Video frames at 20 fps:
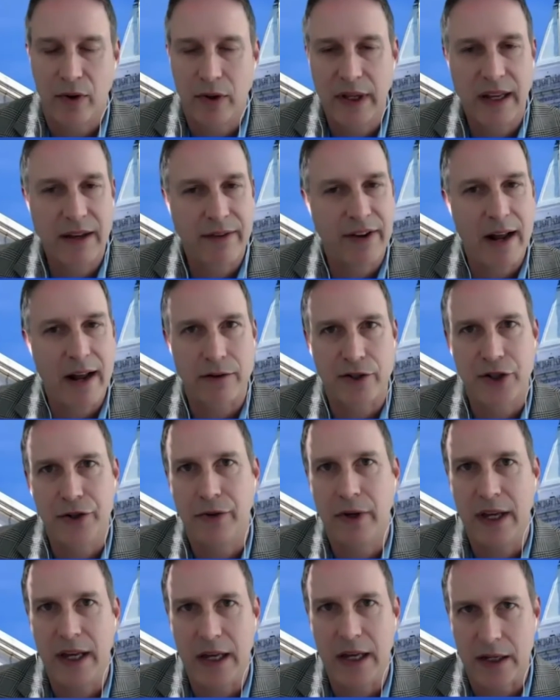only given out
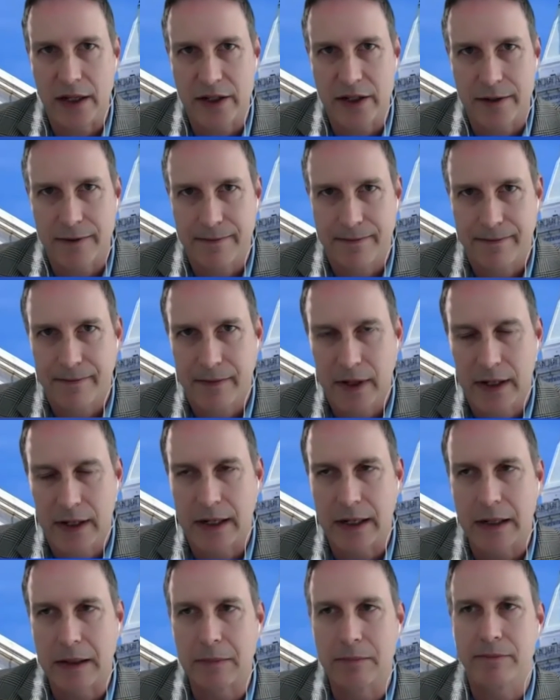two keys.
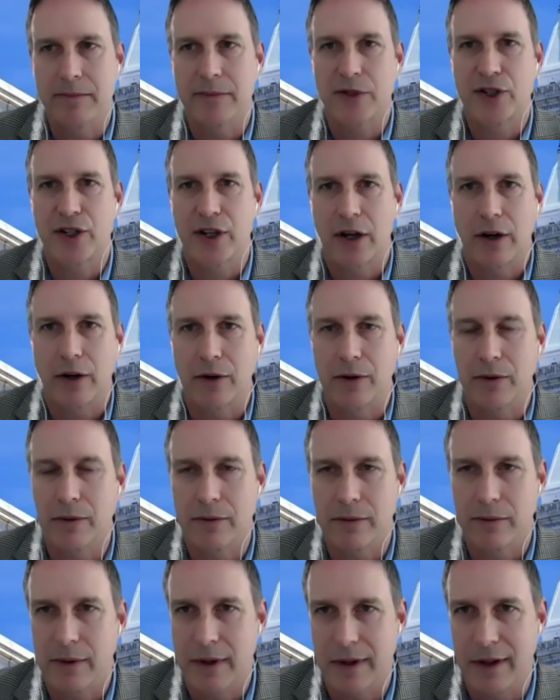Um,
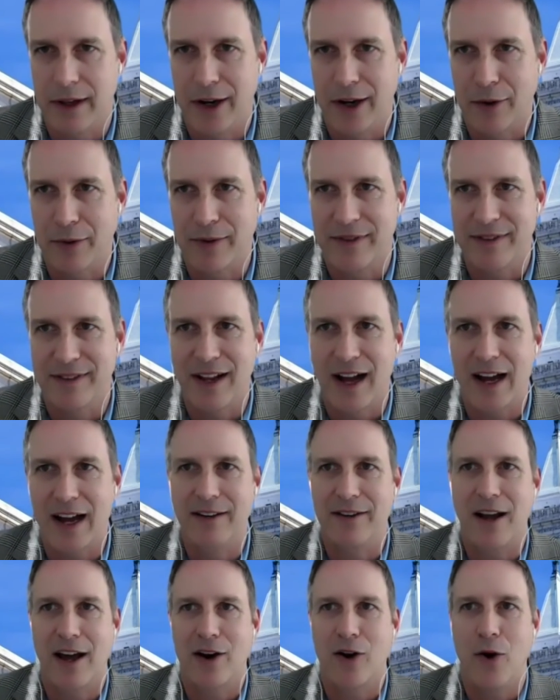so, you know,
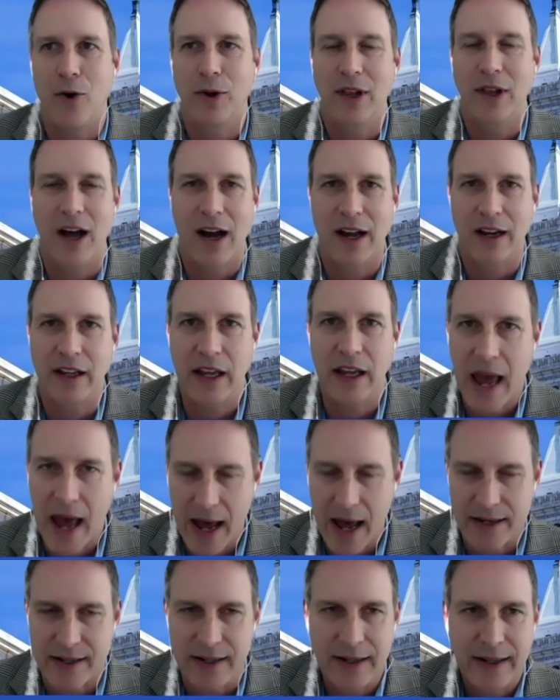not, not a whole lot
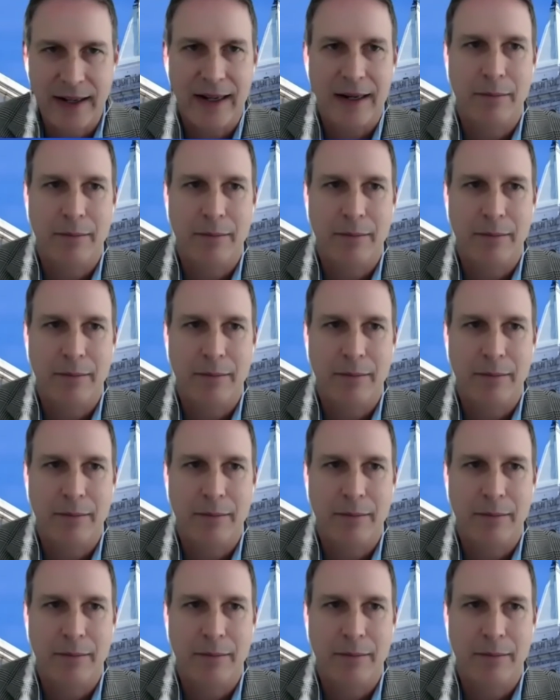yet,